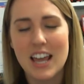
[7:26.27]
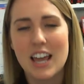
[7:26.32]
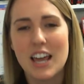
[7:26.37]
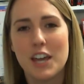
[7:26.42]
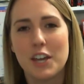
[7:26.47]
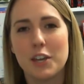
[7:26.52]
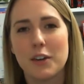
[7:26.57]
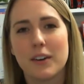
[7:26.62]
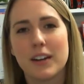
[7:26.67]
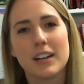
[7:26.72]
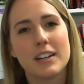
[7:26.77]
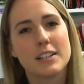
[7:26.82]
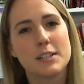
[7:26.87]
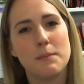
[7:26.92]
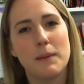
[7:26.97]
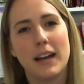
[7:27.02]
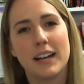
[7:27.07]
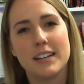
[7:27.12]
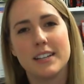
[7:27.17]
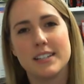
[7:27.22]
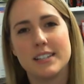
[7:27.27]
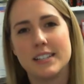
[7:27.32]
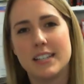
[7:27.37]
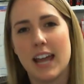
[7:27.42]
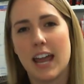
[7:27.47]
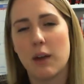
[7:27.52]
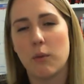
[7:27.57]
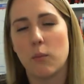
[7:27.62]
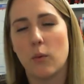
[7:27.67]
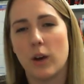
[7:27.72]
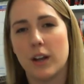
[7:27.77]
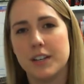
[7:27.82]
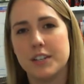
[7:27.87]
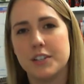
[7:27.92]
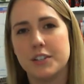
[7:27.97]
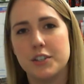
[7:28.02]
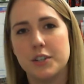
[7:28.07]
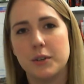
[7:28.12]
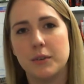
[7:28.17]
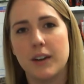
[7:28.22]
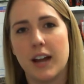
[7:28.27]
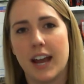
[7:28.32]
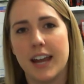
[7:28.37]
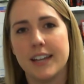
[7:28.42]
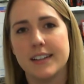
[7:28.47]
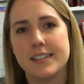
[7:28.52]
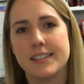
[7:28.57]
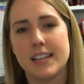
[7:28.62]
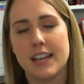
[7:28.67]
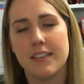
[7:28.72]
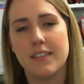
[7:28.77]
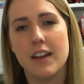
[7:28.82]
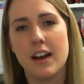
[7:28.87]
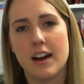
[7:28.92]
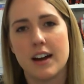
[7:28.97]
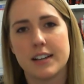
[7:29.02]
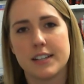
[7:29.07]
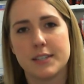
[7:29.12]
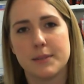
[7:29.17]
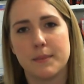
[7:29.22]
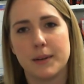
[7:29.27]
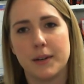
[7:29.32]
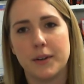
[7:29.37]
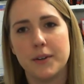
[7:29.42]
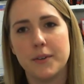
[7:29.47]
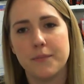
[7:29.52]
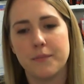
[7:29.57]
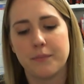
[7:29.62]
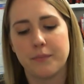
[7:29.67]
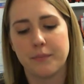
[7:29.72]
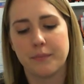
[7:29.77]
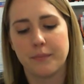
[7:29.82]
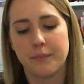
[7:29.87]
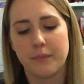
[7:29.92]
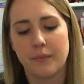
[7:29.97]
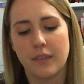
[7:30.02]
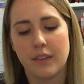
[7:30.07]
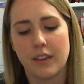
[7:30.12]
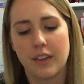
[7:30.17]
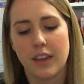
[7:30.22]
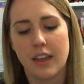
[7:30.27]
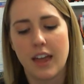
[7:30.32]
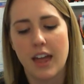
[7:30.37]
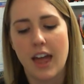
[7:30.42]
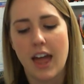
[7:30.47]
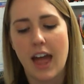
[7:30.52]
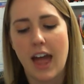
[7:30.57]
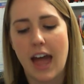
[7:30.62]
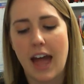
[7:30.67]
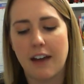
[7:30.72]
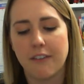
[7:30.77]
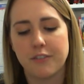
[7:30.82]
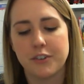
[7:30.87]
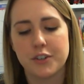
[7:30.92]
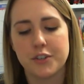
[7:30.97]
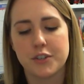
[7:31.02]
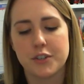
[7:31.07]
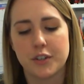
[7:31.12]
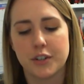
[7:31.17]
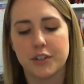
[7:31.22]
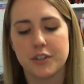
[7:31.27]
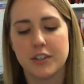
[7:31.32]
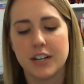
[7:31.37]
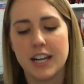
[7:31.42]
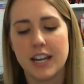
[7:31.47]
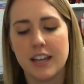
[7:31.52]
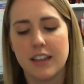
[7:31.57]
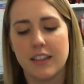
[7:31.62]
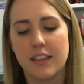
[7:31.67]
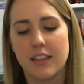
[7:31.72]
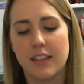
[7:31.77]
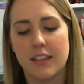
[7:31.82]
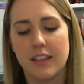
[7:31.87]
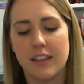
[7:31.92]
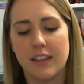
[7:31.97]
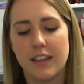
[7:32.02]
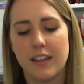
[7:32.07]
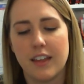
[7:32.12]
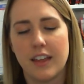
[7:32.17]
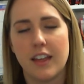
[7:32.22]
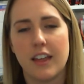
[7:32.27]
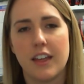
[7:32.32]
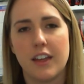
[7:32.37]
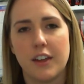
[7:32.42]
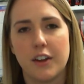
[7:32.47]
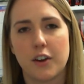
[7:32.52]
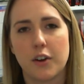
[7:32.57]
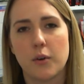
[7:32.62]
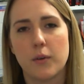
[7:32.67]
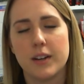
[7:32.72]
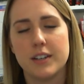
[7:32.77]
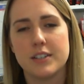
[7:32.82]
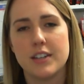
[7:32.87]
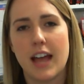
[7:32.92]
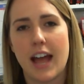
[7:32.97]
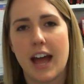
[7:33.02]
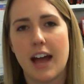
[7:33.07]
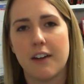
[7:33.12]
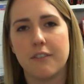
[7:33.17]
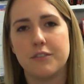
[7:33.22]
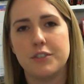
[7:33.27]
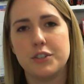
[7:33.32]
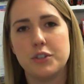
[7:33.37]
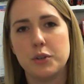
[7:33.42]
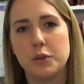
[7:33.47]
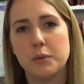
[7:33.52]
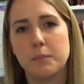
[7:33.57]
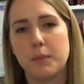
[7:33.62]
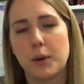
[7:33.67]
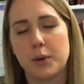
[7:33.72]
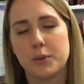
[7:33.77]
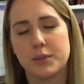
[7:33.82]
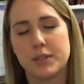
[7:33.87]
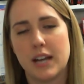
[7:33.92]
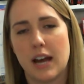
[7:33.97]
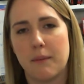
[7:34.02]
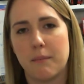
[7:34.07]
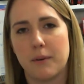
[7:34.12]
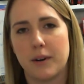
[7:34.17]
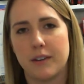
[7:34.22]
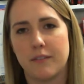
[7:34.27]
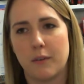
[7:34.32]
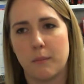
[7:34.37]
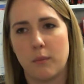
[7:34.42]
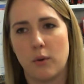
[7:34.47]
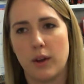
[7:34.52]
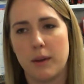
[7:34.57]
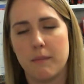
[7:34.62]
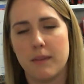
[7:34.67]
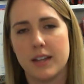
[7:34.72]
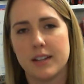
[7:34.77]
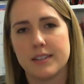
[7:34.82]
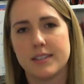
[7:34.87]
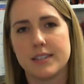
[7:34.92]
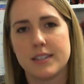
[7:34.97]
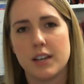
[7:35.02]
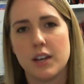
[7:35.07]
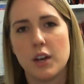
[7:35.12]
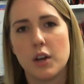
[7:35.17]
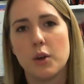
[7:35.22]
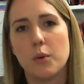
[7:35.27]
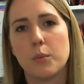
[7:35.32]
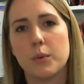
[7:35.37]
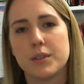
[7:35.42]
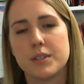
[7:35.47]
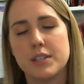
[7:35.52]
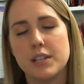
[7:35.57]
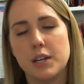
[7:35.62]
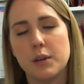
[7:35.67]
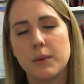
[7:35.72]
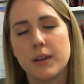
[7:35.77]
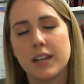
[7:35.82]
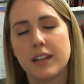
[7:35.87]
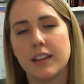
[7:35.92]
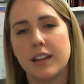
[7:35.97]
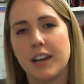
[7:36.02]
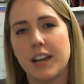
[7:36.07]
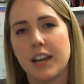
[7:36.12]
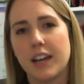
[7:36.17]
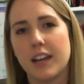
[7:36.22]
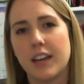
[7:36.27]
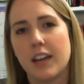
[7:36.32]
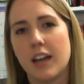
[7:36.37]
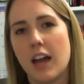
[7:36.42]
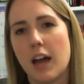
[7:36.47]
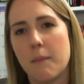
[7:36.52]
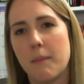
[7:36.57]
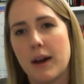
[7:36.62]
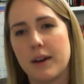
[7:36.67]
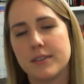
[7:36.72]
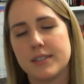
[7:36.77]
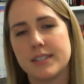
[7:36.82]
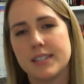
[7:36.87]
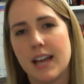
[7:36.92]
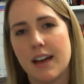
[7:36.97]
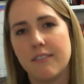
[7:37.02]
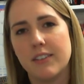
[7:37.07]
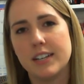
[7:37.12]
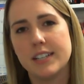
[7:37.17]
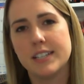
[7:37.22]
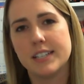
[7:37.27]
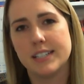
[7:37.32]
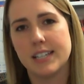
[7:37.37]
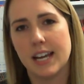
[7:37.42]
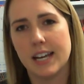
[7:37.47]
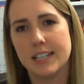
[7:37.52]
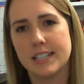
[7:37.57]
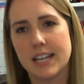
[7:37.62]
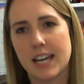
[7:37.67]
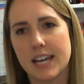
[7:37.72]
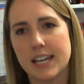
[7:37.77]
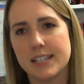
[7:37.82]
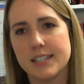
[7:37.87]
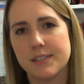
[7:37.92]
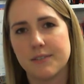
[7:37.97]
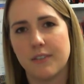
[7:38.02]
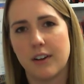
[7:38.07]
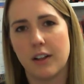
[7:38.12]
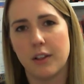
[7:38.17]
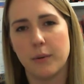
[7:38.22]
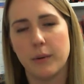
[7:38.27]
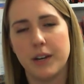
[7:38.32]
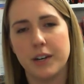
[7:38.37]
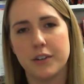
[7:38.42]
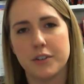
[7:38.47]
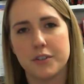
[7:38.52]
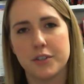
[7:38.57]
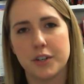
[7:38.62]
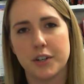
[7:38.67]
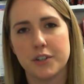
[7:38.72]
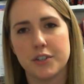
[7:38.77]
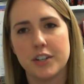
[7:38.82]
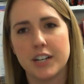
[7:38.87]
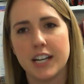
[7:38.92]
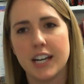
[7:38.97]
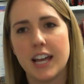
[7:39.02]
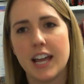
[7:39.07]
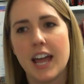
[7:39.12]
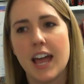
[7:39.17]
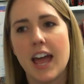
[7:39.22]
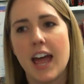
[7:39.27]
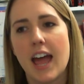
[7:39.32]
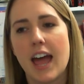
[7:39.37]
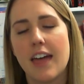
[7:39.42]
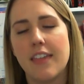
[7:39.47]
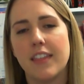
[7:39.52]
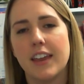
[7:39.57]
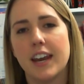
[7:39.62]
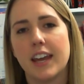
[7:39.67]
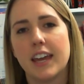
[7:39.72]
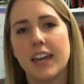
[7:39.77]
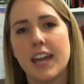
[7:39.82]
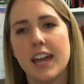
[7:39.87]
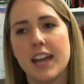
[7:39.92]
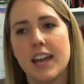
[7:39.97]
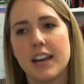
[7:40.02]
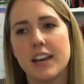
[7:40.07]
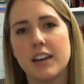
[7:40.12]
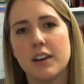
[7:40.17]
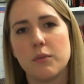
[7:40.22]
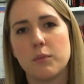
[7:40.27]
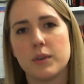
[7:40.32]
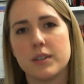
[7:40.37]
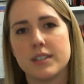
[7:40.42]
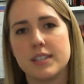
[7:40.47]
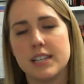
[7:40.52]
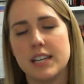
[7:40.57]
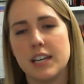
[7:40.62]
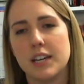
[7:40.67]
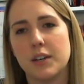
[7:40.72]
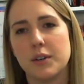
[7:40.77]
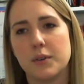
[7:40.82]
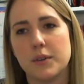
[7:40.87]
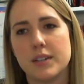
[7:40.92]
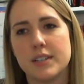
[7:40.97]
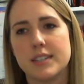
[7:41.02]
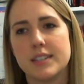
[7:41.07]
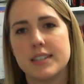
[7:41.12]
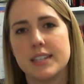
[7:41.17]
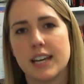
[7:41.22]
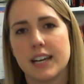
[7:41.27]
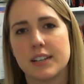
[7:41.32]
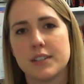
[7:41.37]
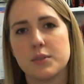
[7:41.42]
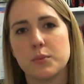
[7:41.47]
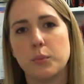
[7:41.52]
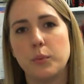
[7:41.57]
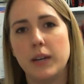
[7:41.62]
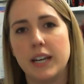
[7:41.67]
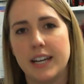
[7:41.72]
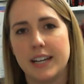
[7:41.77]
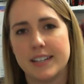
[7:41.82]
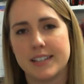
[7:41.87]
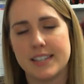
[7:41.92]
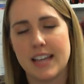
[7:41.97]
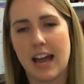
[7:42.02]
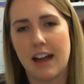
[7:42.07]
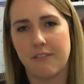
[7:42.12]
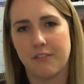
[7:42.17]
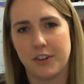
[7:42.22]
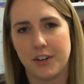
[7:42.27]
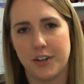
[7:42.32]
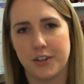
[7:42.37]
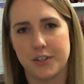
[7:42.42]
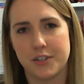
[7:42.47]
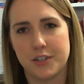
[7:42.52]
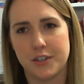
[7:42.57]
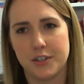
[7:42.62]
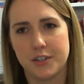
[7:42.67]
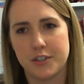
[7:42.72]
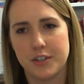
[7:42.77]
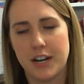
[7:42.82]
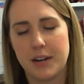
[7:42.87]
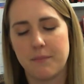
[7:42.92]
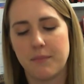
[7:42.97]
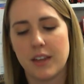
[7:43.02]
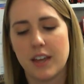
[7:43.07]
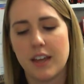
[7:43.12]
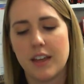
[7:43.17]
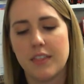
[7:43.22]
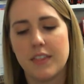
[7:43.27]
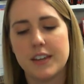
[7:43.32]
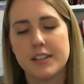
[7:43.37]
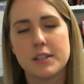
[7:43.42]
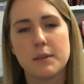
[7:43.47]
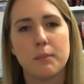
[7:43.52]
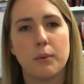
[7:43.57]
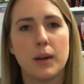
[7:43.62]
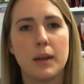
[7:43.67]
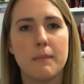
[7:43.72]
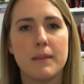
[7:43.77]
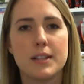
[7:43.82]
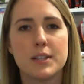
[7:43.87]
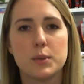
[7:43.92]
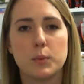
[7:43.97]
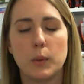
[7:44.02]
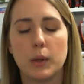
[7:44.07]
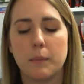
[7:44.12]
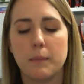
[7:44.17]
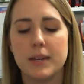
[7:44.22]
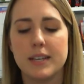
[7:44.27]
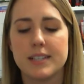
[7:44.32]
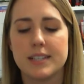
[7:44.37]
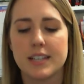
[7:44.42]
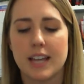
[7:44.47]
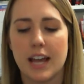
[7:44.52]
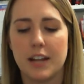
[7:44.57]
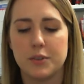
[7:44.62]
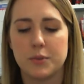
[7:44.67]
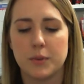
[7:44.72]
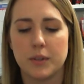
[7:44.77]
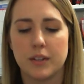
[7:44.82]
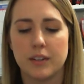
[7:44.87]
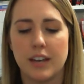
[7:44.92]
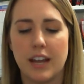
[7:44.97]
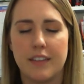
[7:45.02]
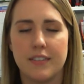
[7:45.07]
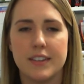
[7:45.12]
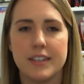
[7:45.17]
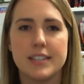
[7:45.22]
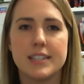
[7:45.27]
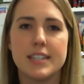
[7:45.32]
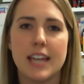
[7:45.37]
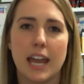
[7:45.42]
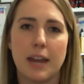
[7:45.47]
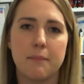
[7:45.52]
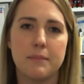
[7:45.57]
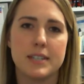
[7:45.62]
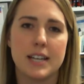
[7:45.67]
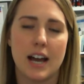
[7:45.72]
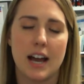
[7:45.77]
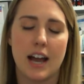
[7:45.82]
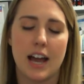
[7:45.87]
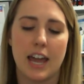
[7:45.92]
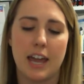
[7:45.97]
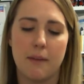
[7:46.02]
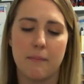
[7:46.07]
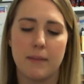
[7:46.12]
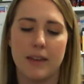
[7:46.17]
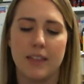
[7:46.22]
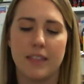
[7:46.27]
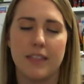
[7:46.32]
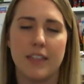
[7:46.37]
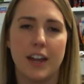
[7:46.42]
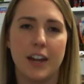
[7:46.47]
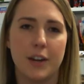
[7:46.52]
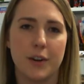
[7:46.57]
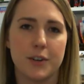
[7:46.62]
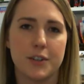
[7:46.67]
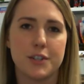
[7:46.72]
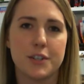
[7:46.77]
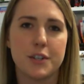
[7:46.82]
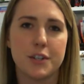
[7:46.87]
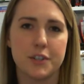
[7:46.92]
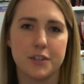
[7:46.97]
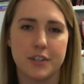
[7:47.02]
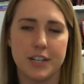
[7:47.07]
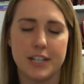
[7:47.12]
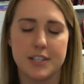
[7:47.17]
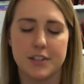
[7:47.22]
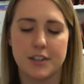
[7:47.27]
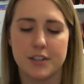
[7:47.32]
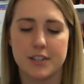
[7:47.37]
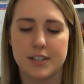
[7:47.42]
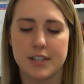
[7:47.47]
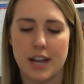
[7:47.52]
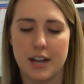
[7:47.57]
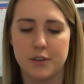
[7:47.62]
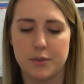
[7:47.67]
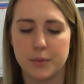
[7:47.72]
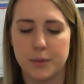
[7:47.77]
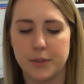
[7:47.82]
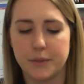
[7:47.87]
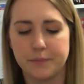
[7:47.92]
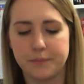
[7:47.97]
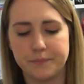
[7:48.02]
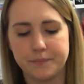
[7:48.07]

You can expect to stay 1 to 2 nights in the hospital. After surgery, you're going to have 2 post-operative appointments. We'll see you in clinic about 7 to 10 days following your surgery, and then again, we'll see you 6 weeks after your surgery. These appointments will be scheduled at the same time that your surgeries are scheduled.